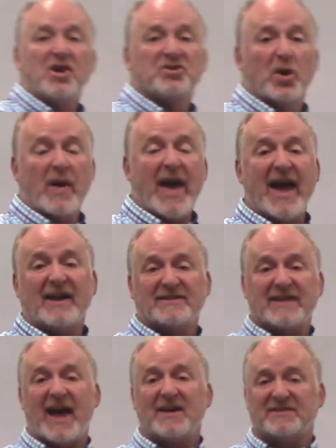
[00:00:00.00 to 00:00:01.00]
So
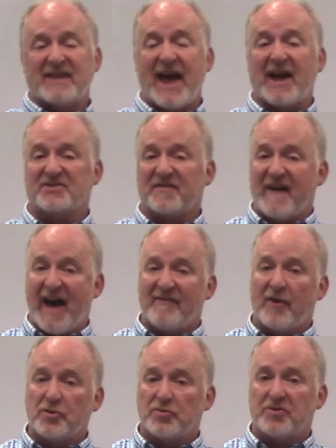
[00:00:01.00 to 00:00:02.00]
excise tax,
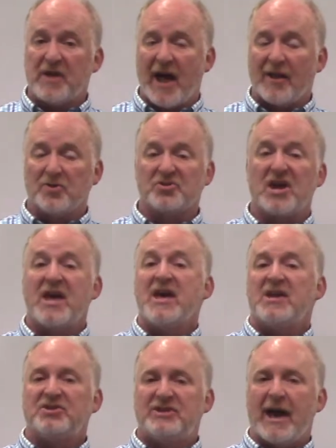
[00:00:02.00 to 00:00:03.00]
$500,
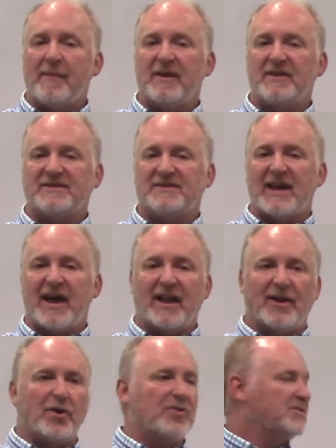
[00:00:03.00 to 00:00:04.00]
debit
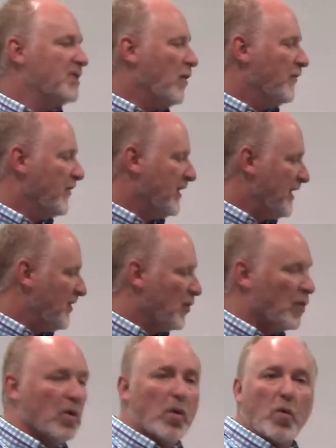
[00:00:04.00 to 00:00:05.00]
seller, don't forget the
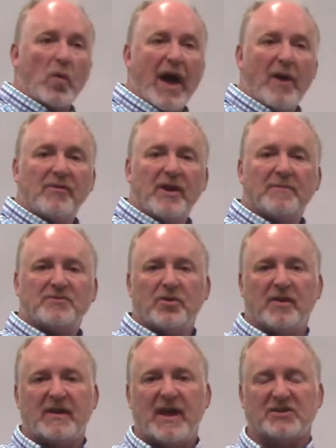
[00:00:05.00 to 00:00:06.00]
rule, round up
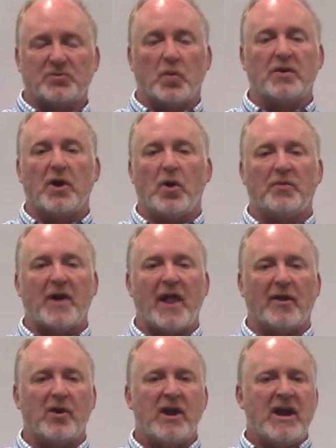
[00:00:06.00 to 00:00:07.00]
to the next one whole
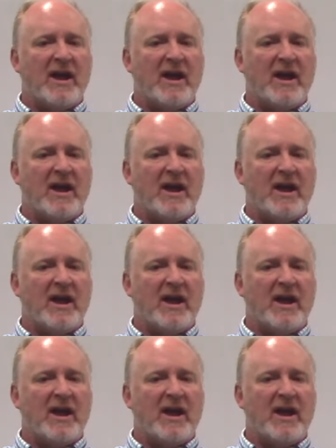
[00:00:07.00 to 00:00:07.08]
dollar.